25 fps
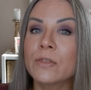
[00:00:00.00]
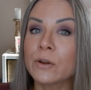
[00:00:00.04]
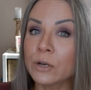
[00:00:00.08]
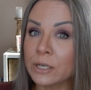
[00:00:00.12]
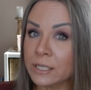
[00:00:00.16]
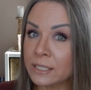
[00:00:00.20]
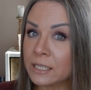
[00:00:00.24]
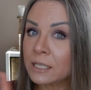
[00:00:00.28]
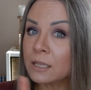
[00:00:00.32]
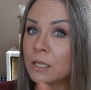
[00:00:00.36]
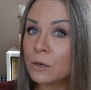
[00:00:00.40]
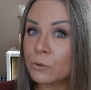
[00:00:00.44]
There
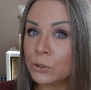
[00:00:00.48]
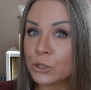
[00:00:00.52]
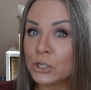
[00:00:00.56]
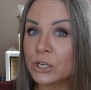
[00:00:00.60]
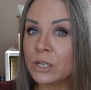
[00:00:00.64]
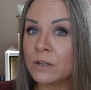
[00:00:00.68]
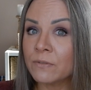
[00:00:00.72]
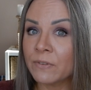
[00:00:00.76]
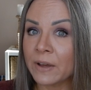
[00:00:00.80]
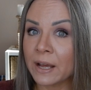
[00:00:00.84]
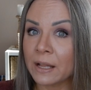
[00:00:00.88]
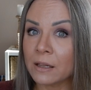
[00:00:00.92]
is a
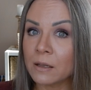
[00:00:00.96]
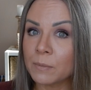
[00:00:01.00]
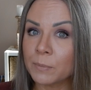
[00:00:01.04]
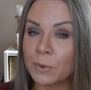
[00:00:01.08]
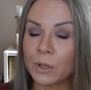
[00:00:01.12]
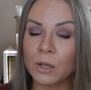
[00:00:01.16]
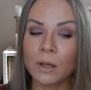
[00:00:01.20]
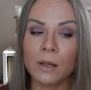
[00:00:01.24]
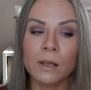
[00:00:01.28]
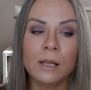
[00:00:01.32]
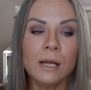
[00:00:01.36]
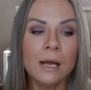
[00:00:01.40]
lotion
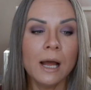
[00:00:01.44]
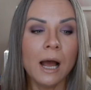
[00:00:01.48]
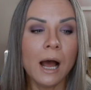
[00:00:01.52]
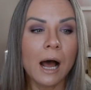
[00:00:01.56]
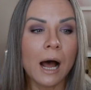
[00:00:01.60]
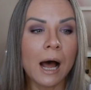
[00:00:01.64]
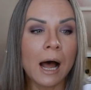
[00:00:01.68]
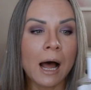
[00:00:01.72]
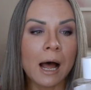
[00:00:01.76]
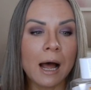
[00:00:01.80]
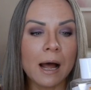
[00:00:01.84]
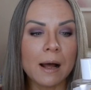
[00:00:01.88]
available.
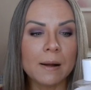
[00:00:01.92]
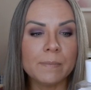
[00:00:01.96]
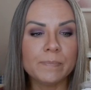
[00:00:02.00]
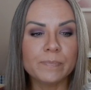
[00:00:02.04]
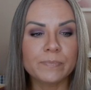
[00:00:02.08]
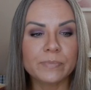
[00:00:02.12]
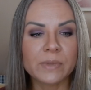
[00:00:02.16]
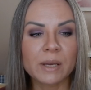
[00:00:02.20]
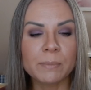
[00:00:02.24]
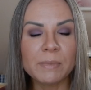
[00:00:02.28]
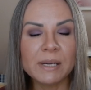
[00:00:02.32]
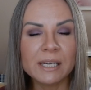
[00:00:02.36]
Um,
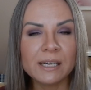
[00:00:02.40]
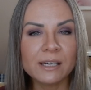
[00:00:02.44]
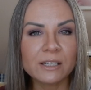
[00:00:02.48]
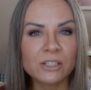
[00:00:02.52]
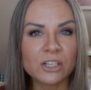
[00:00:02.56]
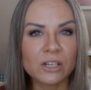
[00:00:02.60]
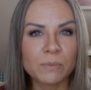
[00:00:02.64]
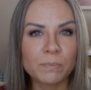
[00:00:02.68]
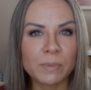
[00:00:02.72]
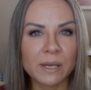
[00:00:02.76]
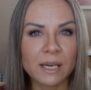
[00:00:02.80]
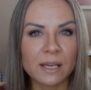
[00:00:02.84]
I might
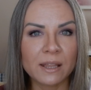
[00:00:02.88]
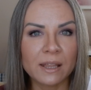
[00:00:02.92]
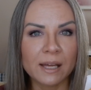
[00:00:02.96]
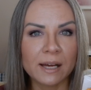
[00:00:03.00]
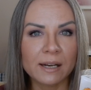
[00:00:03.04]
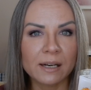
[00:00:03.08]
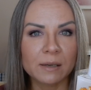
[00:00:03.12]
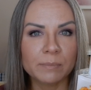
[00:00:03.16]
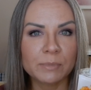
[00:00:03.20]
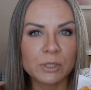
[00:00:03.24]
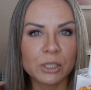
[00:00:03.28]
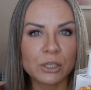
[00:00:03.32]
actually pick
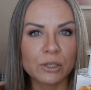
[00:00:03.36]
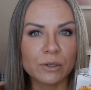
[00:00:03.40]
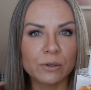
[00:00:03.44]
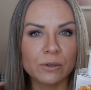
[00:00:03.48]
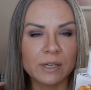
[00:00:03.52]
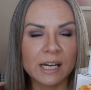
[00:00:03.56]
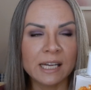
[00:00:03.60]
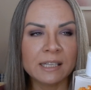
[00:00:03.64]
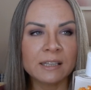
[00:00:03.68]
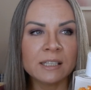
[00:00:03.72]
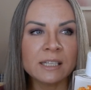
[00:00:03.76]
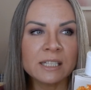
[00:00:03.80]
that up
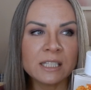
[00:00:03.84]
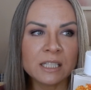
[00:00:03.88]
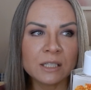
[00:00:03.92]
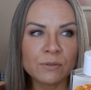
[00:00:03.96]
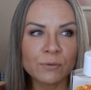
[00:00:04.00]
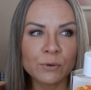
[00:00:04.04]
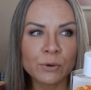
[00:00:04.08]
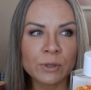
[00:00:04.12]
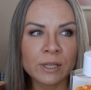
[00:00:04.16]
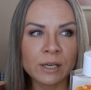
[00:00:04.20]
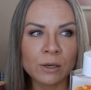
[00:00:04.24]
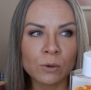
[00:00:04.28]
too, at
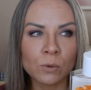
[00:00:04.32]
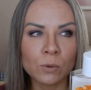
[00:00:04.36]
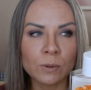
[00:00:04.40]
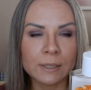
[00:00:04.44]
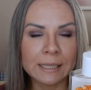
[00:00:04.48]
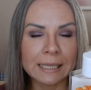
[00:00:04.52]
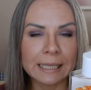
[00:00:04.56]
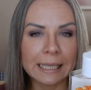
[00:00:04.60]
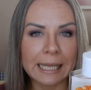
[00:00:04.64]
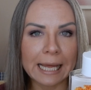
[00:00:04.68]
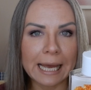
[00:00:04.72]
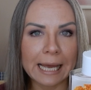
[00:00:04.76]
least for the
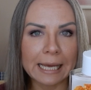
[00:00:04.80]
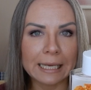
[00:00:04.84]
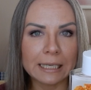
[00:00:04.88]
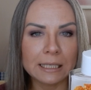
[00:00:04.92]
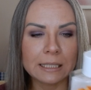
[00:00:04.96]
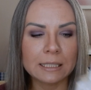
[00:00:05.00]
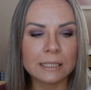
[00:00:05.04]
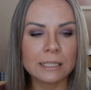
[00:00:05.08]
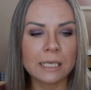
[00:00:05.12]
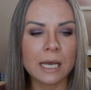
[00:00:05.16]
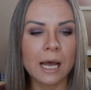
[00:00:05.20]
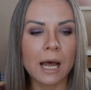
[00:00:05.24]
old
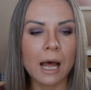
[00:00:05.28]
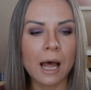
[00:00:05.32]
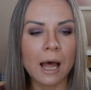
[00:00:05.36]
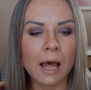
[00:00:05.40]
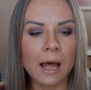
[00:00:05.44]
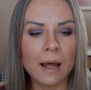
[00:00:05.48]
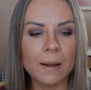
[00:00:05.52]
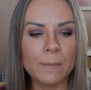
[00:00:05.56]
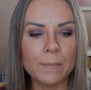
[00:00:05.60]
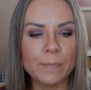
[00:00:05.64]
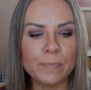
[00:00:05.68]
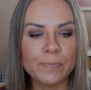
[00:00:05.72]
legs.
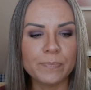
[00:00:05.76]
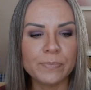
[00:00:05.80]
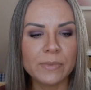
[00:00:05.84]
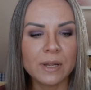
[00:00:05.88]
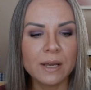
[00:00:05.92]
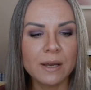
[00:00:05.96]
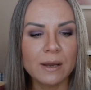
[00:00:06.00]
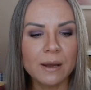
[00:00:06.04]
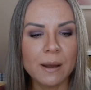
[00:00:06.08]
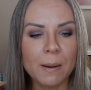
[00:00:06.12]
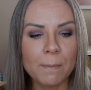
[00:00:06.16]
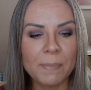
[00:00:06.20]
Um,
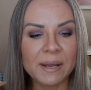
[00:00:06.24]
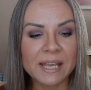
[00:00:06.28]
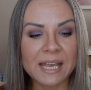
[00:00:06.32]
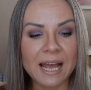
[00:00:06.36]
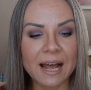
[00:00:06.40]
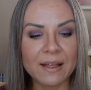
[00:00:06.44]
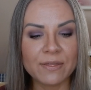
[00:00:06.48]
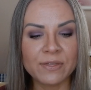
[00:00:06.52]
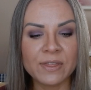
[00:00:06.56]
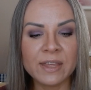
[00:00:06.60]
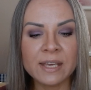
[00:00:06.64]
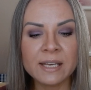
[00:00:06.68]
but
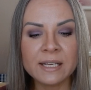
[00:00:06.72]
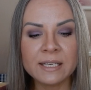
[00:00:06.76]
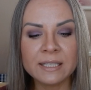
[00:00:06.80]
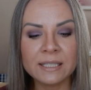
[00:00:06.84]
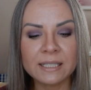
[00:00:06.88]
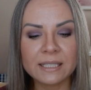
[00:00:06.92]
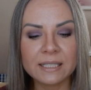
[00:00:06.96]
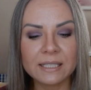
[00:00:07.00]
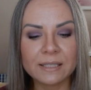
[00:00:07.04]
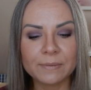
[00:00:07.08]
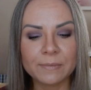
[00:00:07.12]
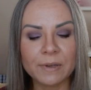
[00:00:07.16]
yeah,
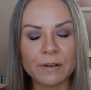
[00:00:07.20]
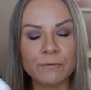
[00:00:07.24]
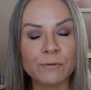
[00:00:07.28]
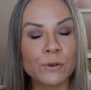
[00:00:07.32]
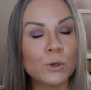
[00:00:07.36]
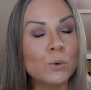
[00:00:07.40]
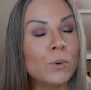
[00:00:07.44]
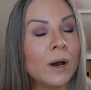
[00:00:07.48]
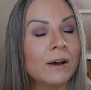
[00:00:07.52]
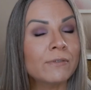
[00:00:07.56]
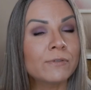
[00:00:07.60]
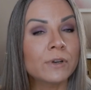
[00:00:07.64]
this,
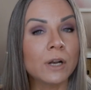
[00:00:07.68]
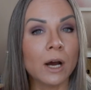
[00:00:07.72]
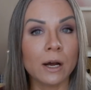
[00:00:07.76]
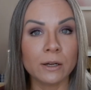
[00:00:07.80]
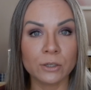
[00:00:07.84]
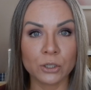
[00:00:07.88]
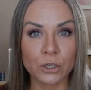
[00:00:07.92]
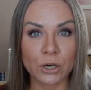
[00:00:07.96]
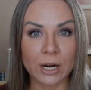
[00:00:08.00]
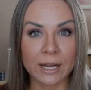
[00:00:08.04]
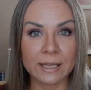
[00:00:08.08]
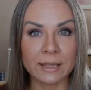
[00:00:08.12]
if you have
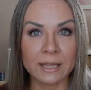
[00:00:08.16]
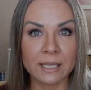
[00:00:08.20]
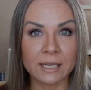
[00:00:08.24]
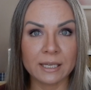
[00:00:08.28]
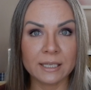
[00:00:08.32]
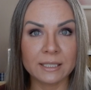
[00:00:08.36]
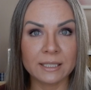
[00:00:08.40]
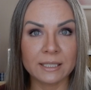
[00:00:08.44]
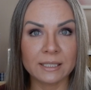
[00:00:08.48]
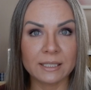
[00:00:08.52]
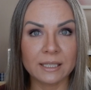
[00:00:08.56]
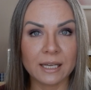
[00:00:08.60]
not tried
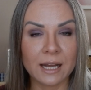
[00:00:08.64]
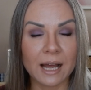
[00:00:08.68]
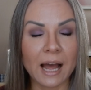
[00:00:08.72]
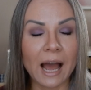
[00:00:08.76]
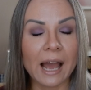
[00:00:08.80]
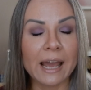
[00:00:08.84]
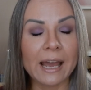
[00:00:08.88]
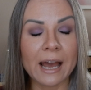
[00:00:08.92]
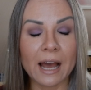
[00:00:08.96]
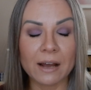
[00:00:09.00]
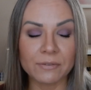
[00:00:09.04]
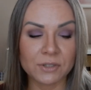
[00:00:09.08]
this,
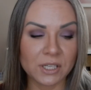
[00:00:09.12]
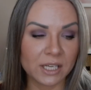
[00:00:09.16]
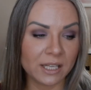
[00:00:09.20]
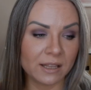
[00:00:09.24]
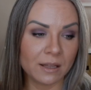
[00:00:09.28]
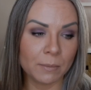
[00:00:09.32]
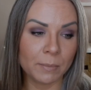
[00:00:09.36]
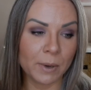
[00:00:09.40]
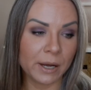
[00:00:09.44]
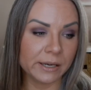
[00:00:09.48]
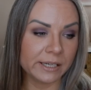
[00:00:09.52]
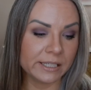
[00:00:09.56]
I have to
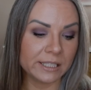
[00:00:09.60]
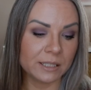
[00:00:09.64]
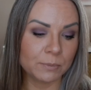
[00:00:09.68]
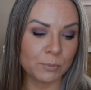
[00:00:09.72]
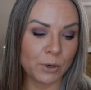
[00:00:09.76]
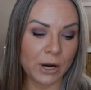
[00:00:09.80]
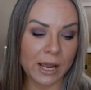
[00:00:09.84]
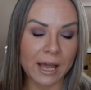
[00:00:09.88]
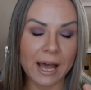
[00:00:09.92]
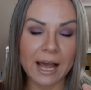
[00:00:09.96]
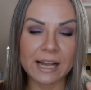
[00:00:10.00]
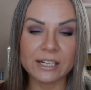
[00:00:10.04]
get the body
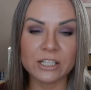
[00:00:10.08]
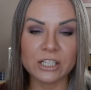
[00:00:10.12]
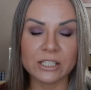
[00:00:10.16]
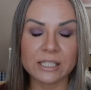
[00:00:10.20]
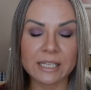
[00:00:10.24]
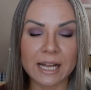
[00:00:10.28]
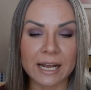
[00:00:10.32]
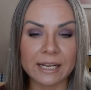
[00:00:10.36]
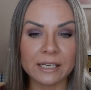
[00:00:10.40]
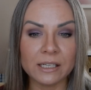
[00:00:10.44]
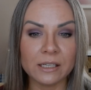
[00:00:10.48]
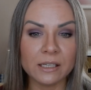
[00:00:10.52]
spray. I
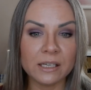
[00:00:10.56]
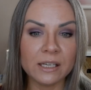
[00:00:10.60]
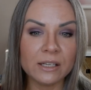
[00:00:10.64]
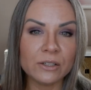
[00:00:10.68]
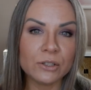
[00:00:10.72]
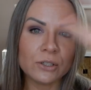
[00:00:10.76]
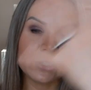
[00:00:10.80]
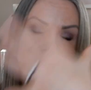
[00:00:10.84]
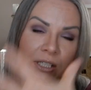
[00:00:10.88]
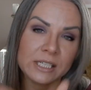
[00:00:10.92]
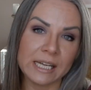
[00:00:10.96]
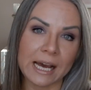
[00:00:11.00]
just, I
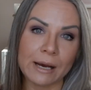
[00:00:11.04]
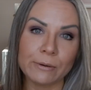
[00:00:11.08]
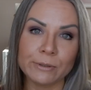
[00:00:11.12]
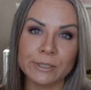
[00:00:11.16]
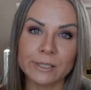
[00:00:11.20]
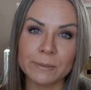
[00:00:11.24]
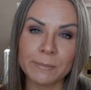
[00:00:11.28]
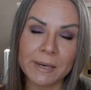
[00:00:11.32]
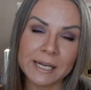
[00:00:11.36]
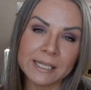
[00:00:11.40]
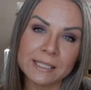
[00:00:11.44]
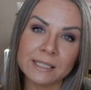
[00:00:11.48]
need to
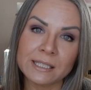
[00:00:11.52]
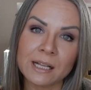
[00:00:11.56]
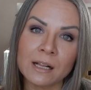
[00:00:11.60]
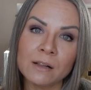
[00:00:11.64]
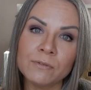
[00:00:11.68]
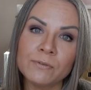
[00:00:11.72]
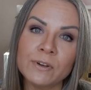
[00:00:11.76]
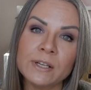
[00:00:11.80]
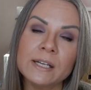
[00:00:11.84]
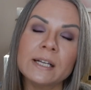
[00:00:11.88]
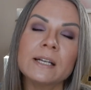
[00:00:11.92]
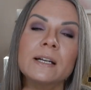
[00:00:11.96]
douse
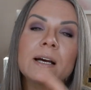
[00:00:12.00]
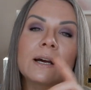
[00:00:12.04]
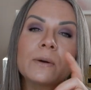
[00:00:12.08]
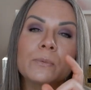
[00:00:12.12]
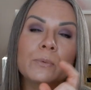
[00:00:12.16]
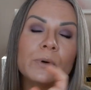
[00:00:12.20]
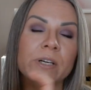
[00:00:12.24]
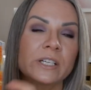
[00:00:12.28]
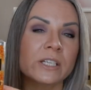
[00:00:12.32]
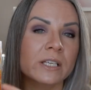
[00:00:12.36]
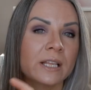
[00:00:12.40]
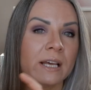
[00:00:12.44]
myself in it.
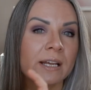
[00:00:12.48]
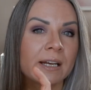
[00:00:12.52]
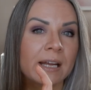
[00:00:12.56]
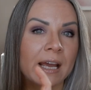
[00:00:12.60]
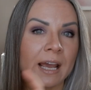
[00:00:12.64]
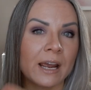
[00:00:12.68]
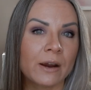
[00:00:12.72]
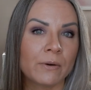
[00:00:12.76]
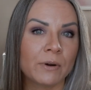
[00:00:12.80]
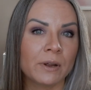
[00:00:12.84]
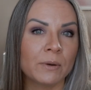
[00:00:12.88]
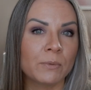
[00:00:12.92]
I wish that
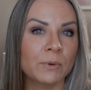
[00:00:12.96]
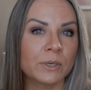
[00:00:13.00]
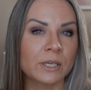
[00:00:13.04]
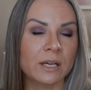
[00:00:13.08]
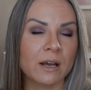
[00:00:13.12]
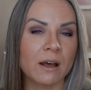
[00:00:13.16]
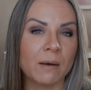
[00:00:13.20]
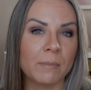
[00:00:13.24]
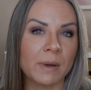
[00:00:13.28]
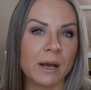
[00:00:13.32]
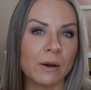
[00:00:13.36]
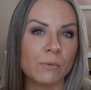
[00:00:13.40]
Harry would
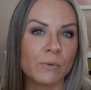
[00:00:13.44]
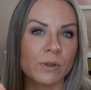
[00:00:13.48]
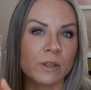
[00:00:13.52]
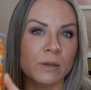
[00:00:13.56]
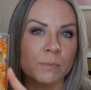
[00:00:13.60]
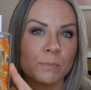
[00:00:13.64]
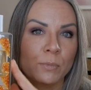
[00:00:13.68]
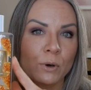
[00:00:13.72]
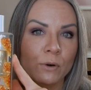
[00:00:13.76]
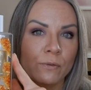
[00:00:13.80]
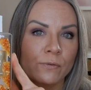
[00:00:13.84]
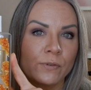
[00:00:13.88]
come out with
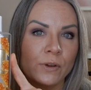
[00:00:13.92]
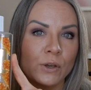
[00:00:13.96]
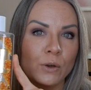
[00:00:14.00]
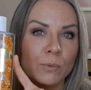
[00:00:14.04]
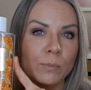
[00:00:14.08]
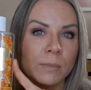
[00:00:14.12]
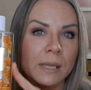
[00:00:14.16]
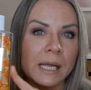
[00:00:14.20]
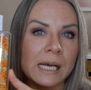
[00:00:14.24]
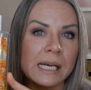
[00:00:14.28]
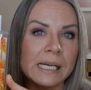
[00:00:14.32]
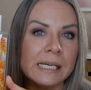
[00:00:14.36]
a
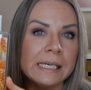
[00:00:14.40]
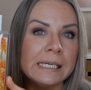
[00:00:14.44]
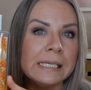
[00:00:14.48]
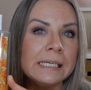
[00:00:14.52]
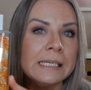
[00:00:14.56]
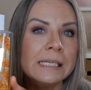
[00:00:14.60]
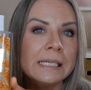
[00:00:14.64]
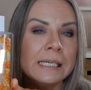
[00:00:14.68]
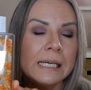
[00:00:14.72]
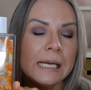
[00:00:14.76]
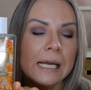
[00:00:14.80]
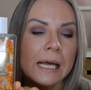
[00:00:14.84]
perfume
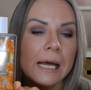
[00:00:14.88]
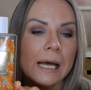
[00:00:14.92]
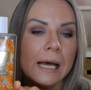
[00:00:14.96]
line.